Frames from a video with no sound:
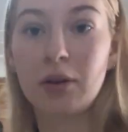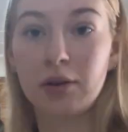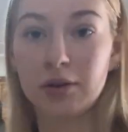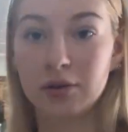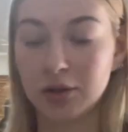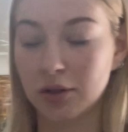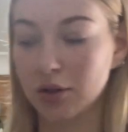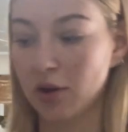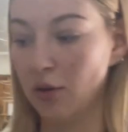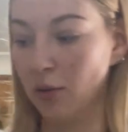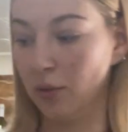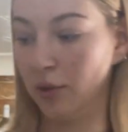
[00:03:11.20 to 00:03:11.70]

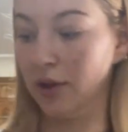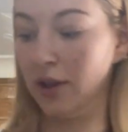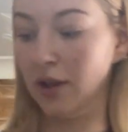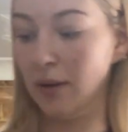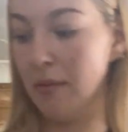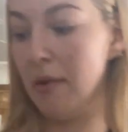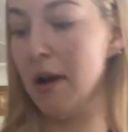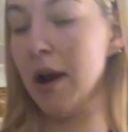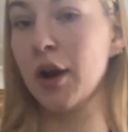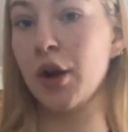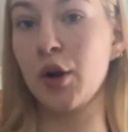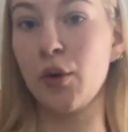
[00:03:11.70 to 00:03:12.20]
to cool in the
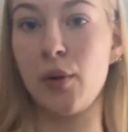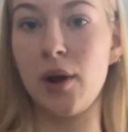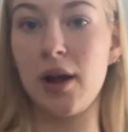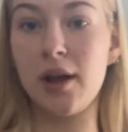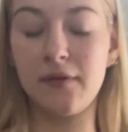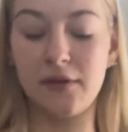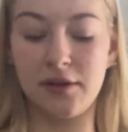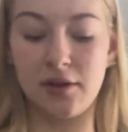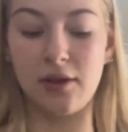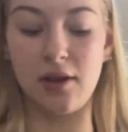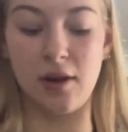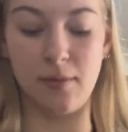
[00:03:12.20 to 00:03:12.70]
microwave,
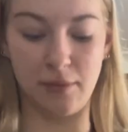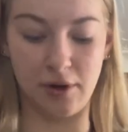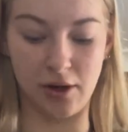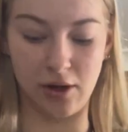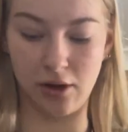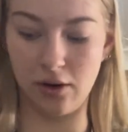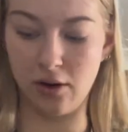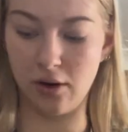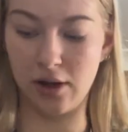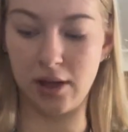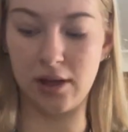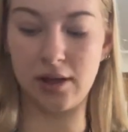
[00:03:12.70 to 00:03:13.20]
so then I'm gonna
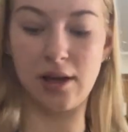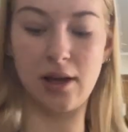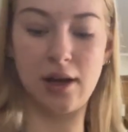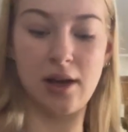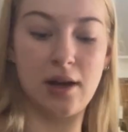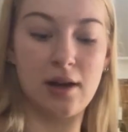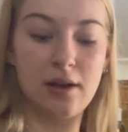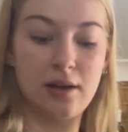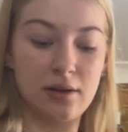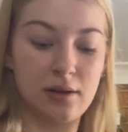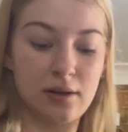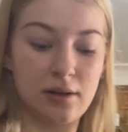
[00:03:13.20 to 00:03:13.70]
go get
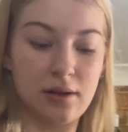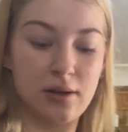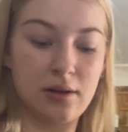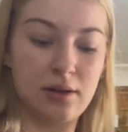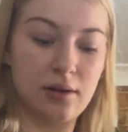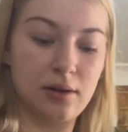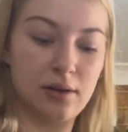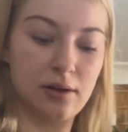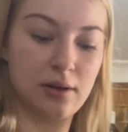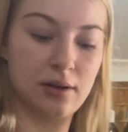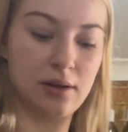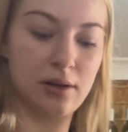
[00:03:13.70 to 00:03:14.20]
that.
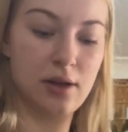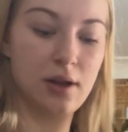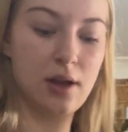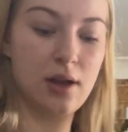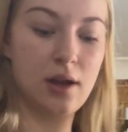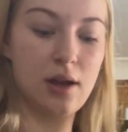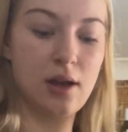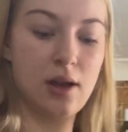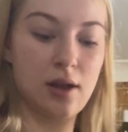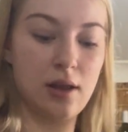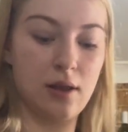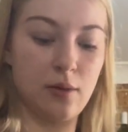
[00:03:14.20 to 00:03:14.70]

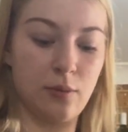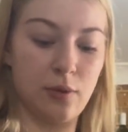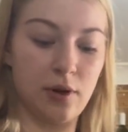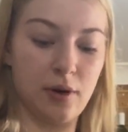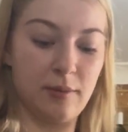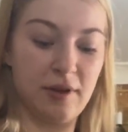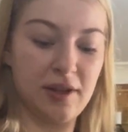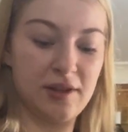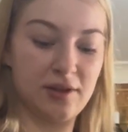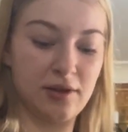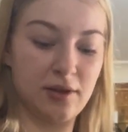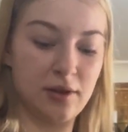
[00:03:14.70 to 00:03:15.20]
I'm gonna
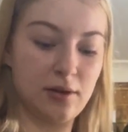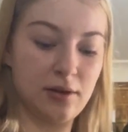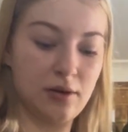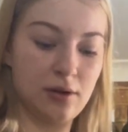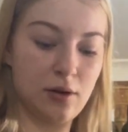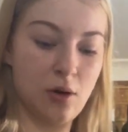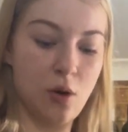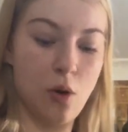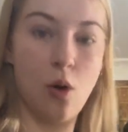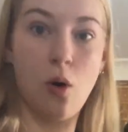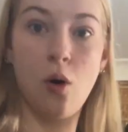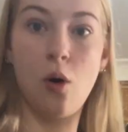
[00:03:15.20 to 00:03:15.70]
mix it.
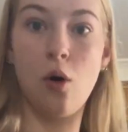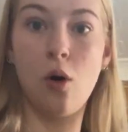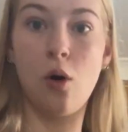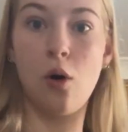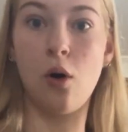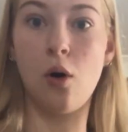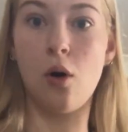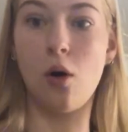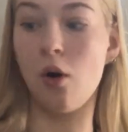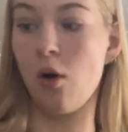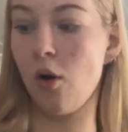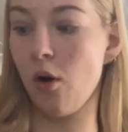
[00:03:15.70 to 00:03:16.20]

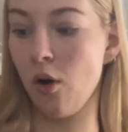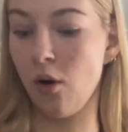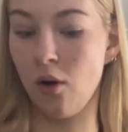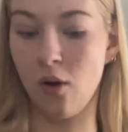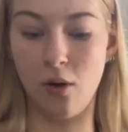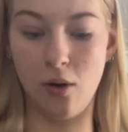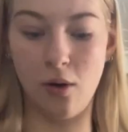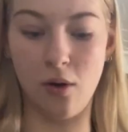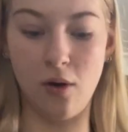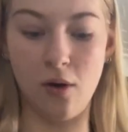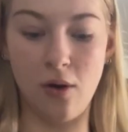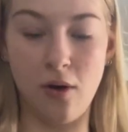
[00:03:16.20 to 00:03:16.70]

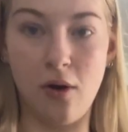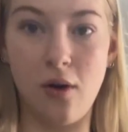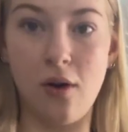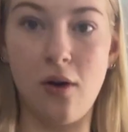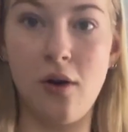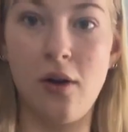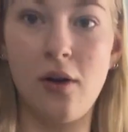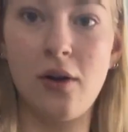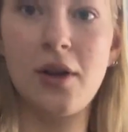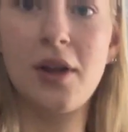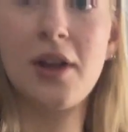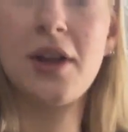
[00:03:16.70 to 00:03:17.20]
Oh,